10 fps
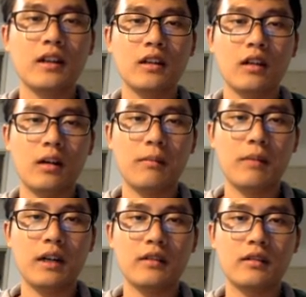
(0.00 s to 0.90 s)

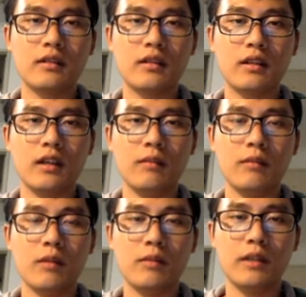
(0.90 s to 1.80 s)
But the
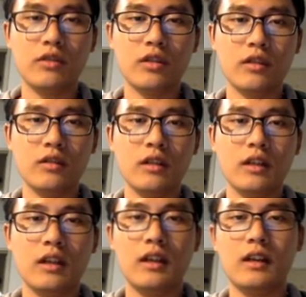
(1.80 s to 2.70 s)
momentum
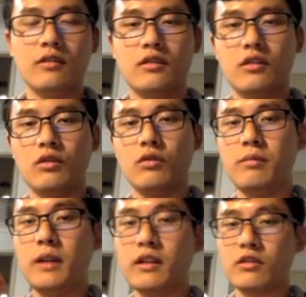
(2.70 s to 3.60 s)
is
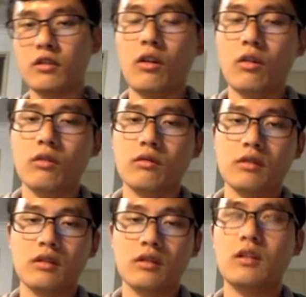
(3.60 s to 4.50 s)
based
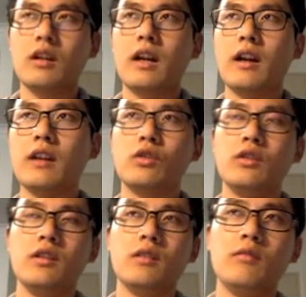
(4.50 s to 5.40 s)
on,
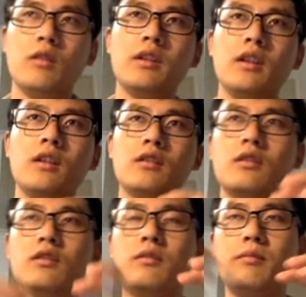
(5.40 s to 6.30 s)
actually the momentum is
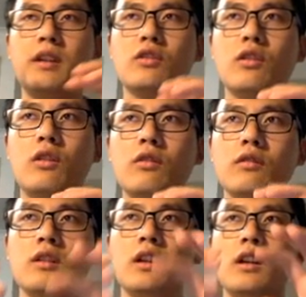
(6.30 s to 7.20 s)
just based
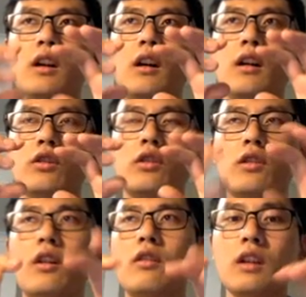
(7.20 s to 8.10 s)
on not
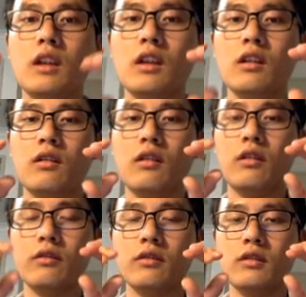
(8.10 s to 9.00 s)
only
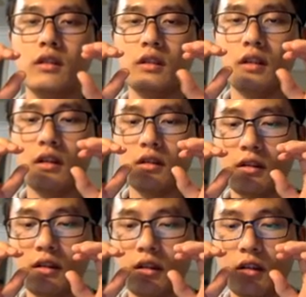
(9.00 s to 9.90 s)
on
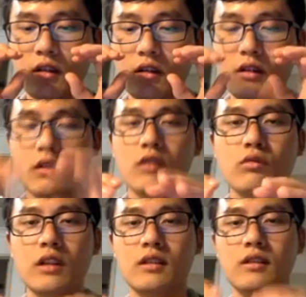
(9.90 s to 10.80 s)
the linear
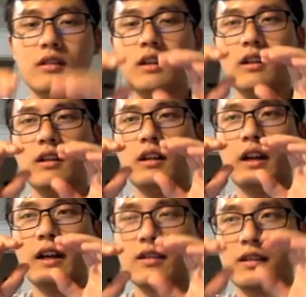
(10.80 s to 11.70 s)
rates
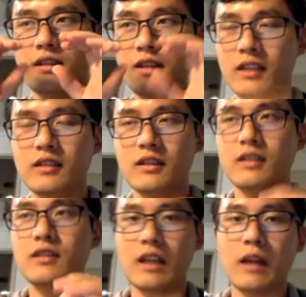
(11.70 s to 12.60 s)
at this
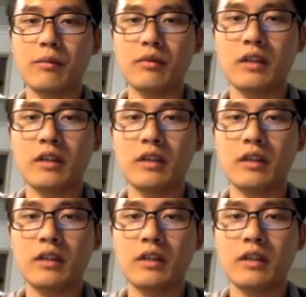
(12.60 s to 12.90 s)
step,